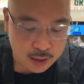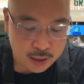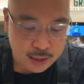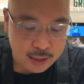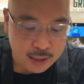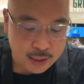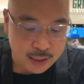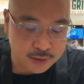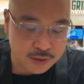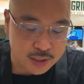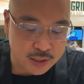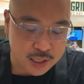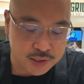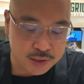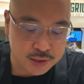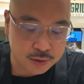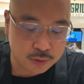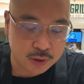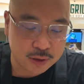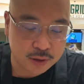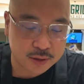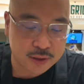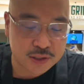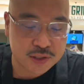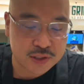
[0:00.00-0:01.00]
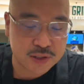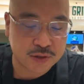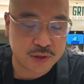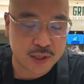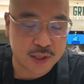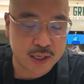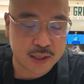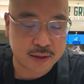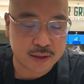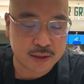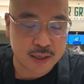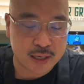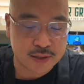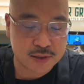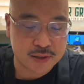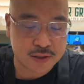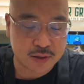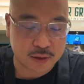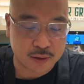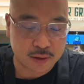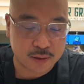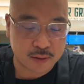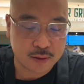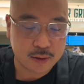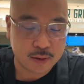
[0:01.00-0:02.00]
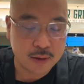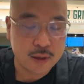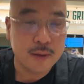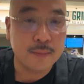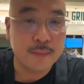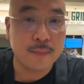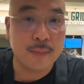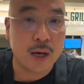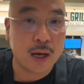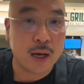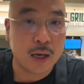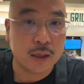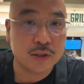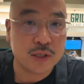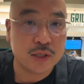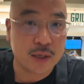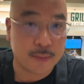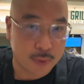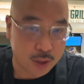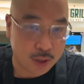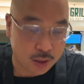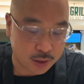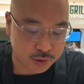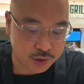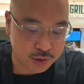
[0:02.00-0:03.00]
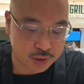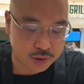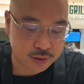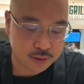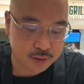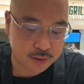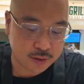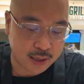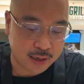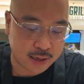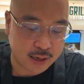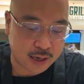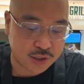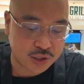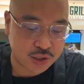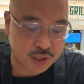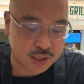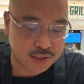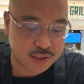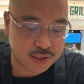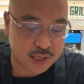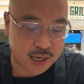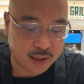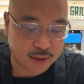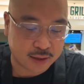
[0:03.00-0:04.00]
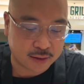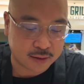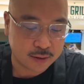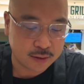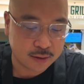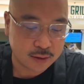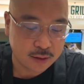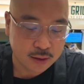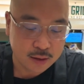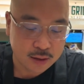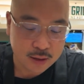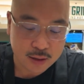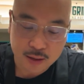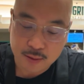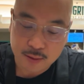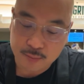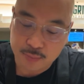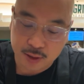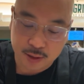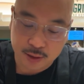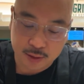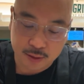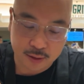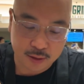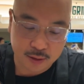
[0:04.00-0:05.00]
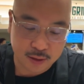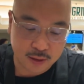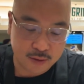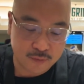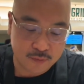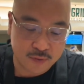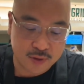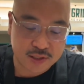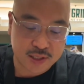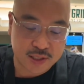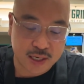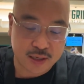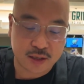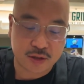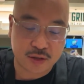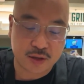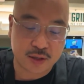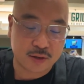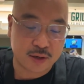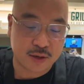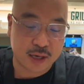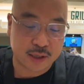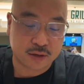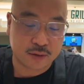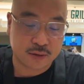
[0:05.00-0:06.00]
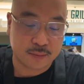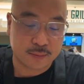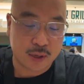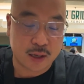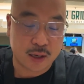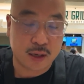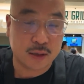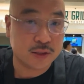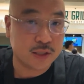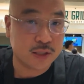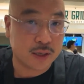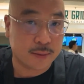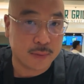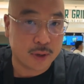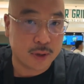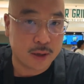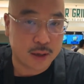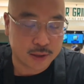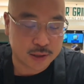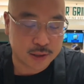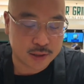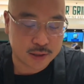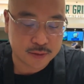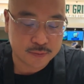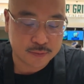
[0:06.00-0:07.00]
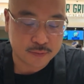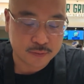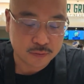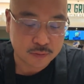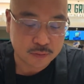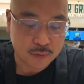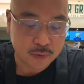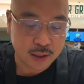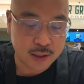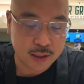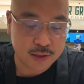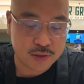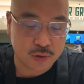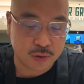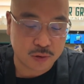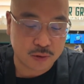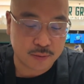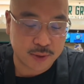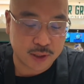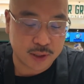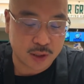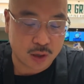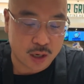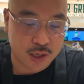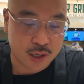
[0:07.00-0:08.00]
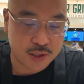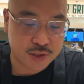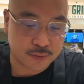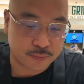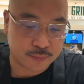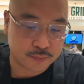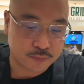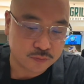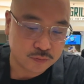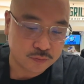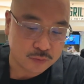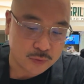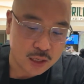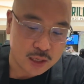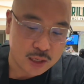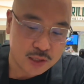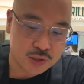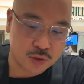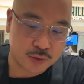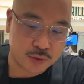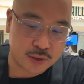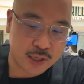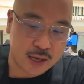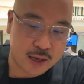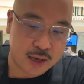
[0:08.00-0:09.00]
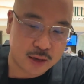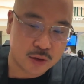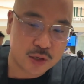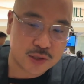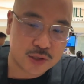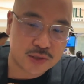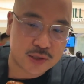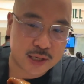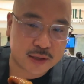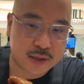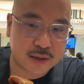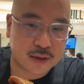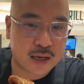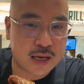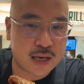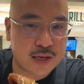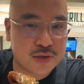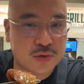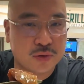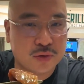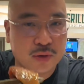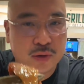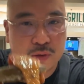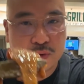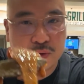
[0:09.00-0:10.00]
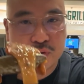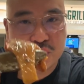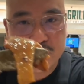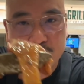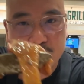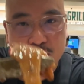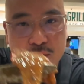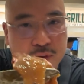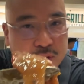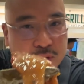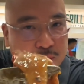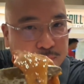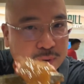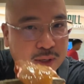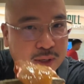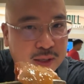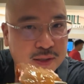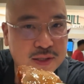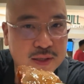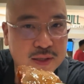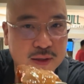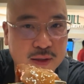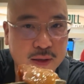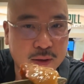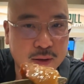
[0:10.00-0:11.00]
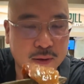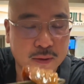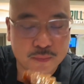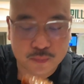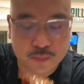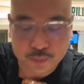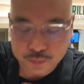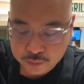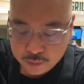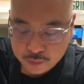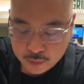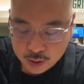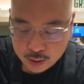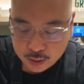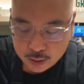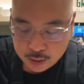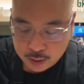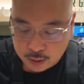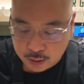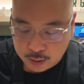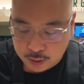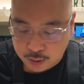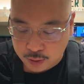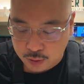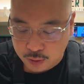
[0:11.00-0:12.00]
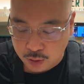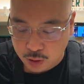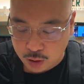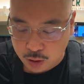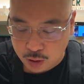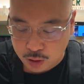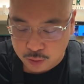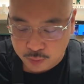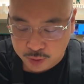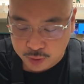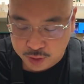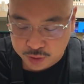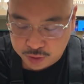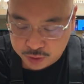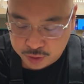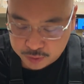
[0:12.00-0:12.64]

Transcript: it doesn't look as thick as the mang tamas that I just ate. But if it's anything like the mang tamas, it's going to be awesome. So yeah, it looks like it has a little jiggly bits in here, along with